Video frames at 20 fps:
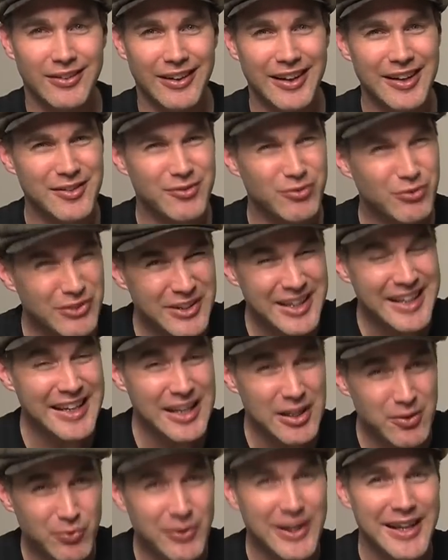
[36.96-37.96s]
Right?
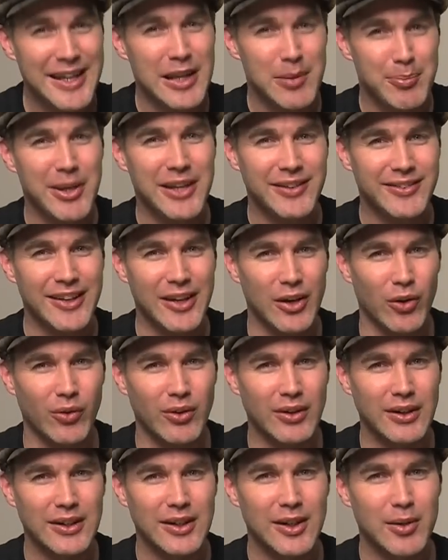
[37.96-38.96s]
Really, really big
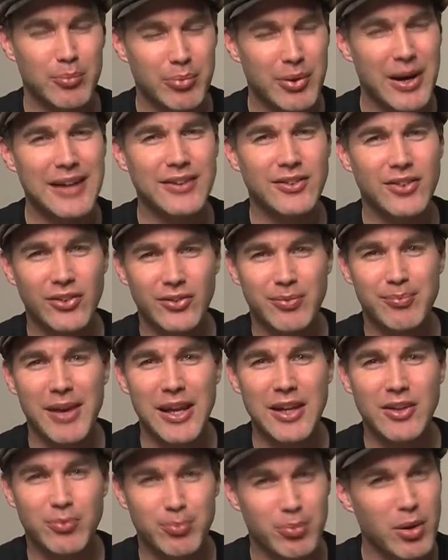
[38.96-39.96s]
deal. Practice
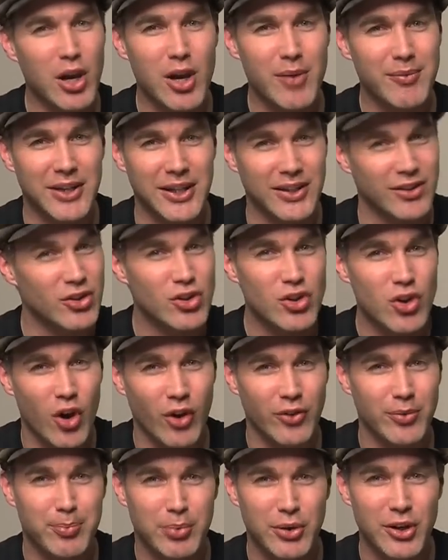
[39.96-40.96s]
makes permanent,
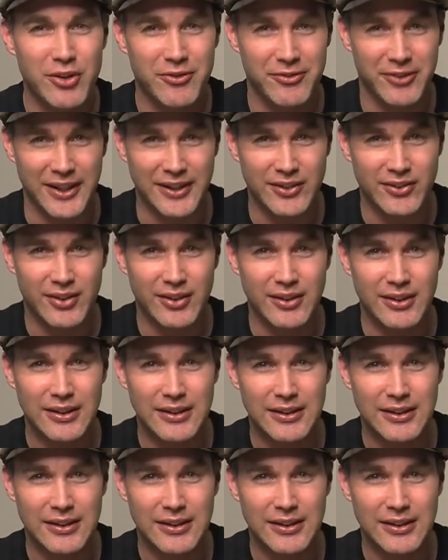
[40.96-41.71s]
not perfect.